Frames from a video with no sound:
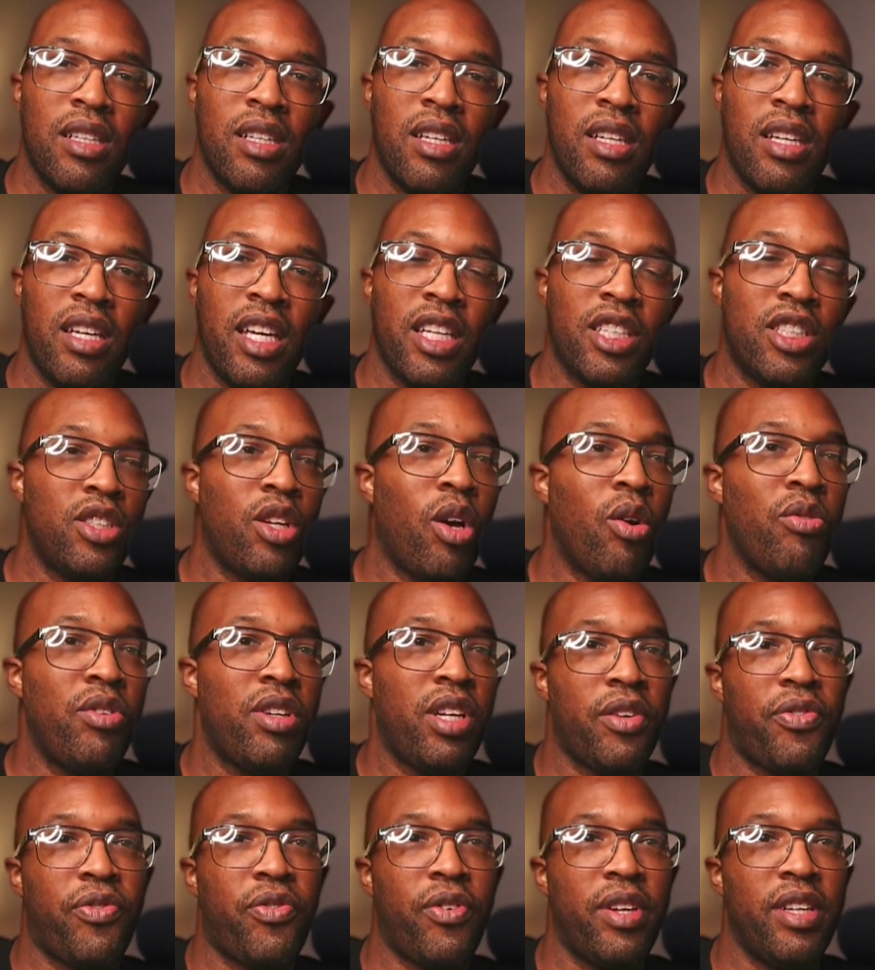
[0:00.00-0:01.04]
It's no
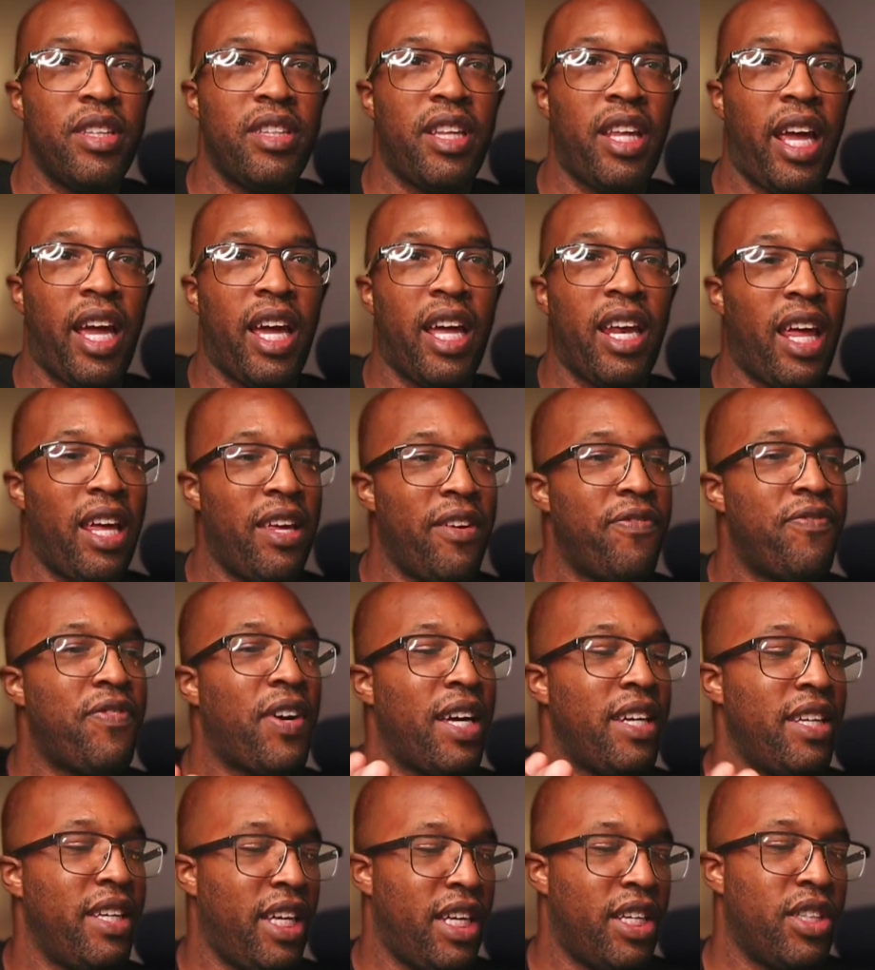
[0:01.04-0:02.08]
different than a
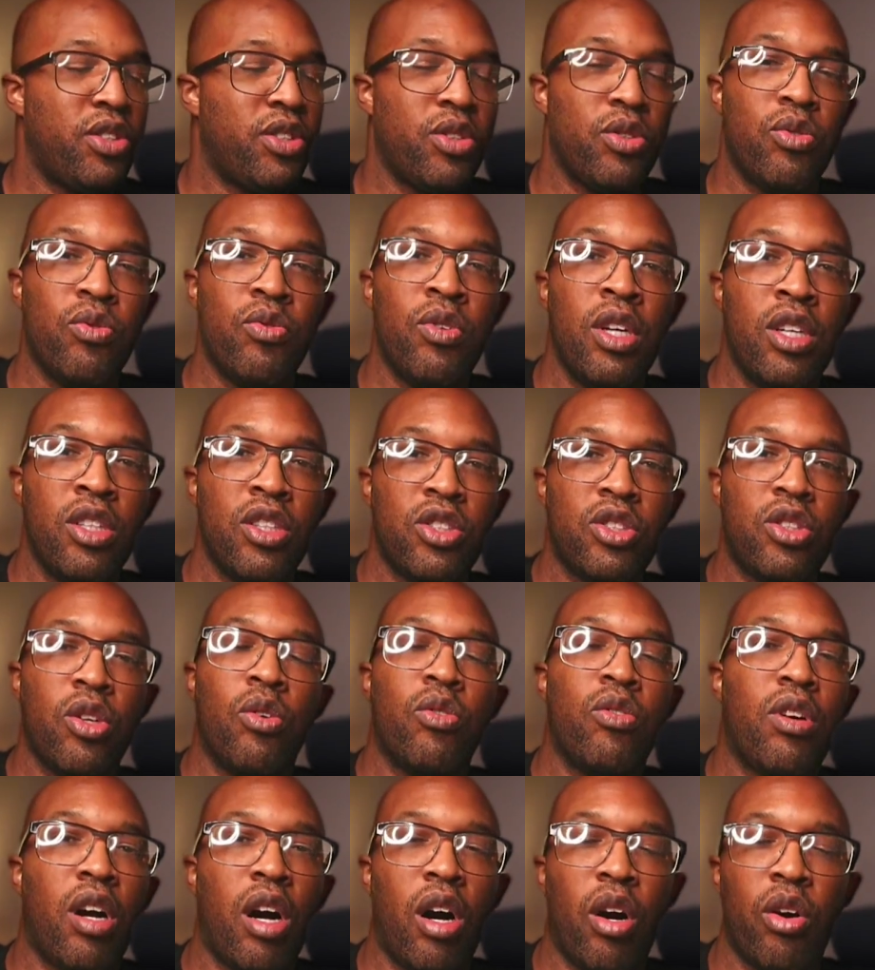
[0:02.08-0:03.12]
financial
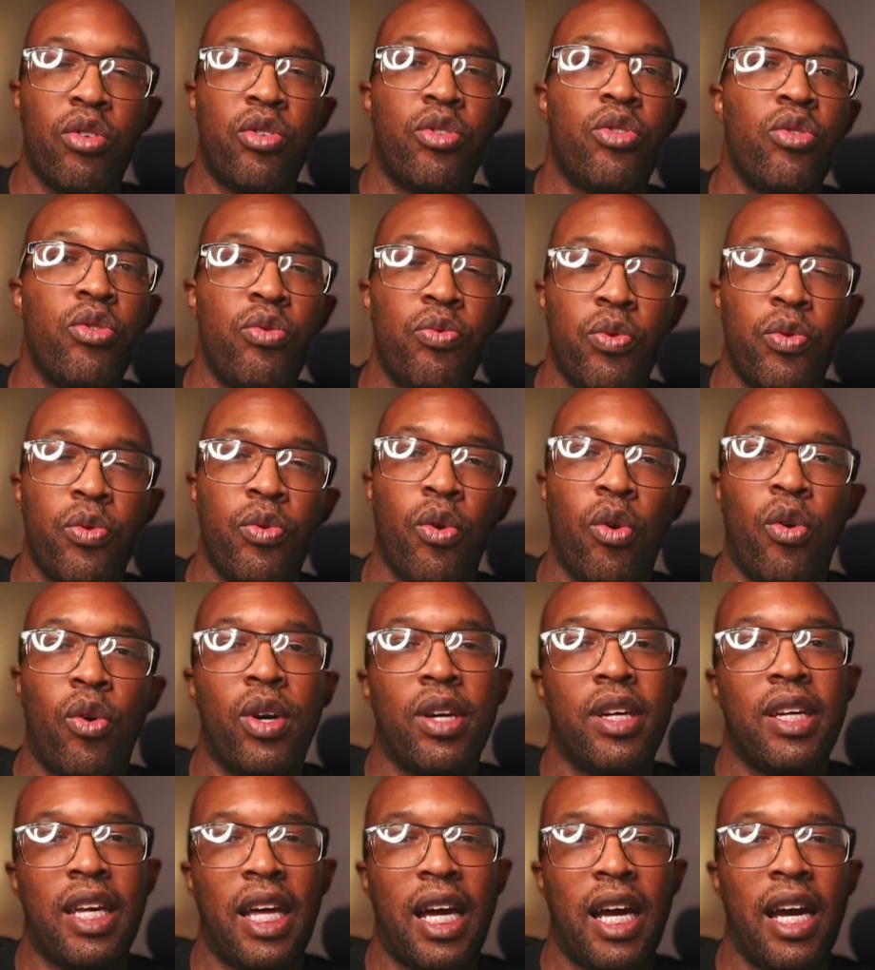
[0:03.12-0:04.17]
so-called guru
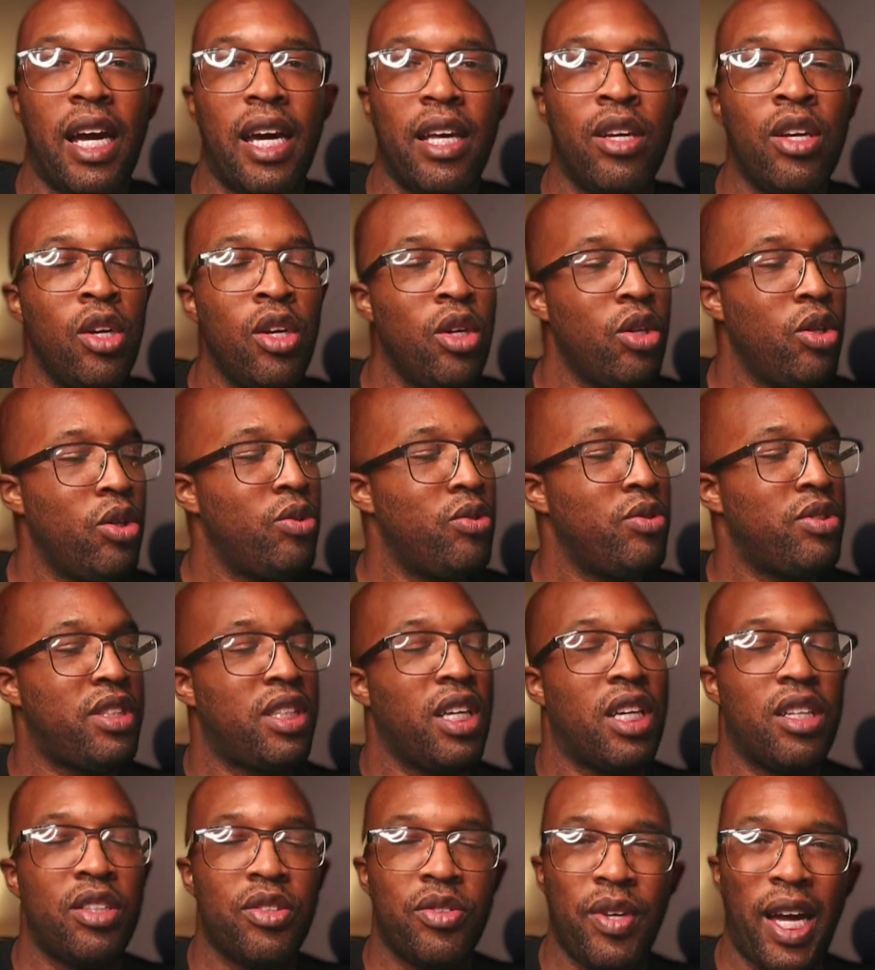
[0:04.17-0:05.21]
online who's
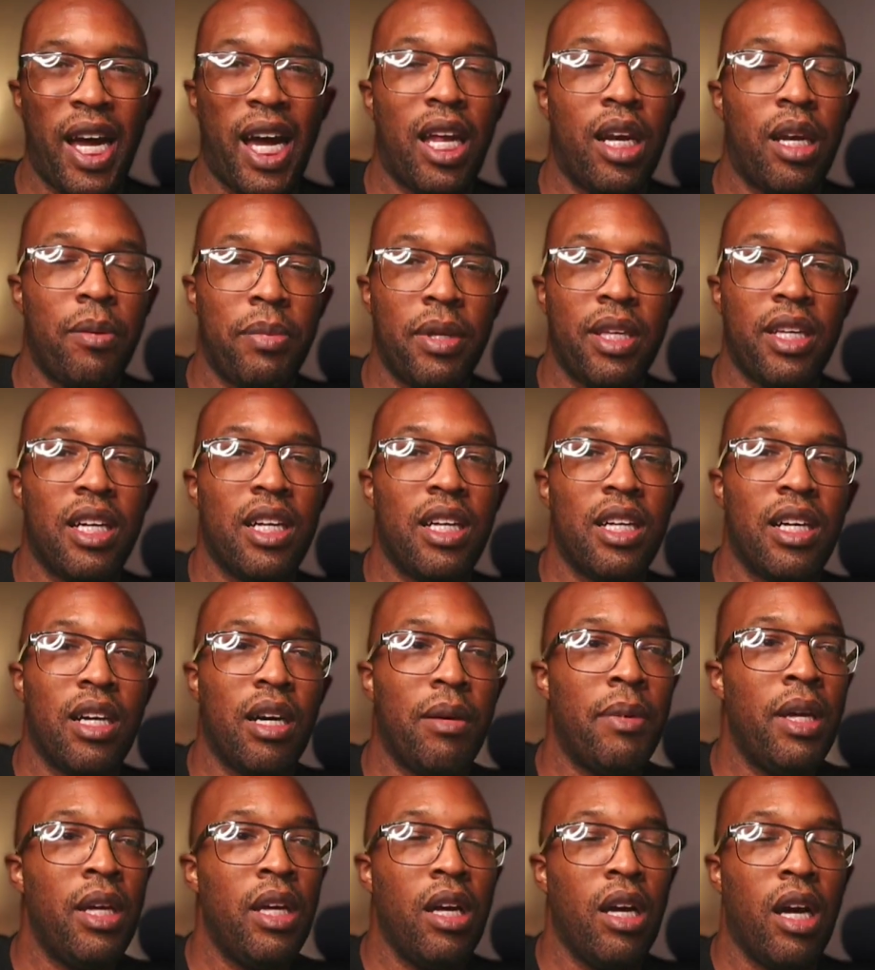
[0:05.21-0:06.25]
telling you how to become
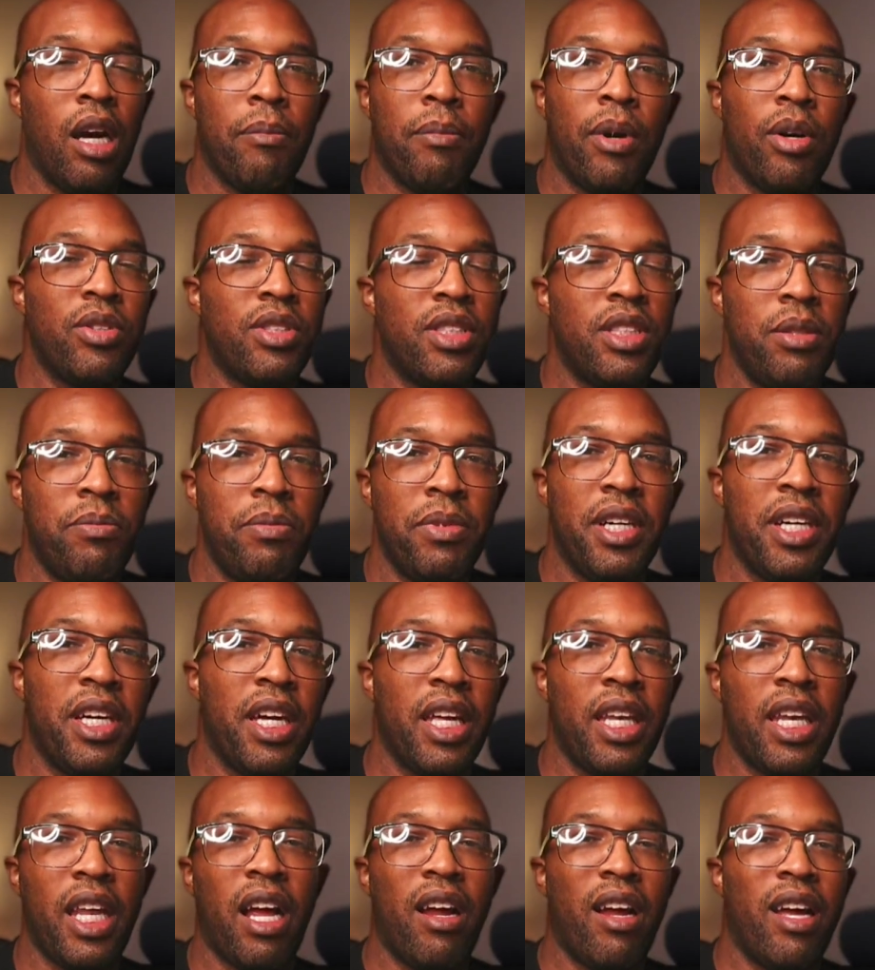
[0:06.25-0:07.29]
a
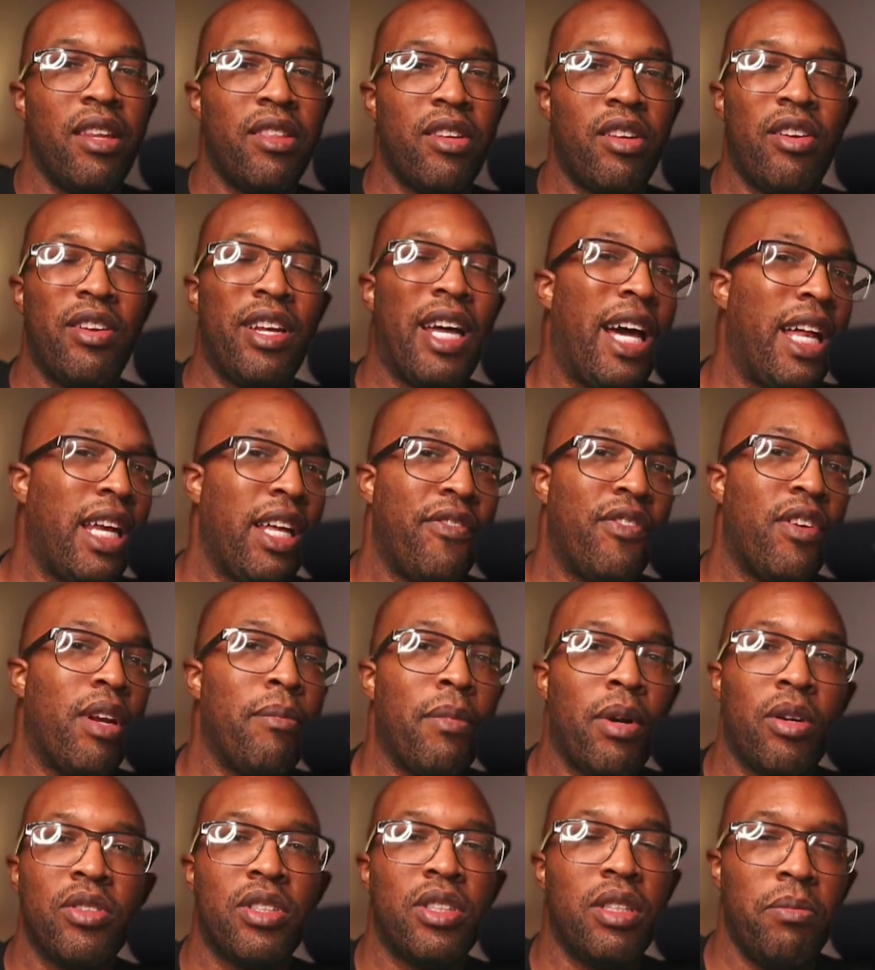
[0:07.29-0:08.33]
multimillionaire, and they're not even a
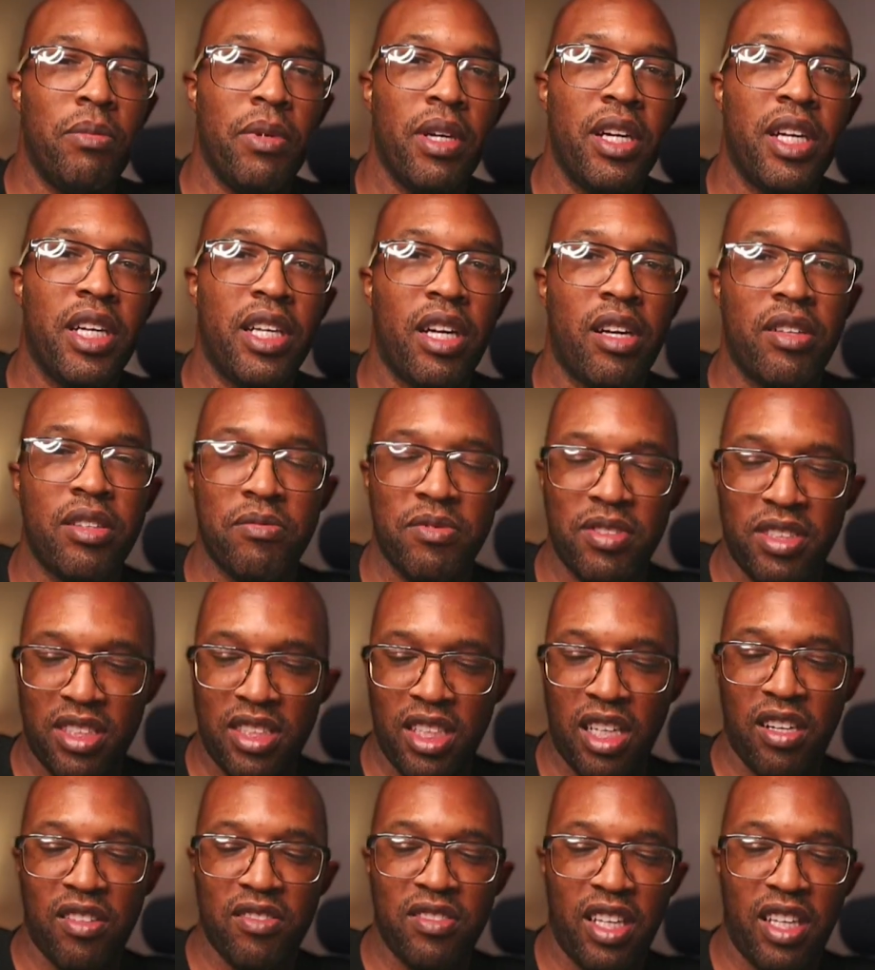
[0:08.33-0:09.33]
multimillionaire themselves.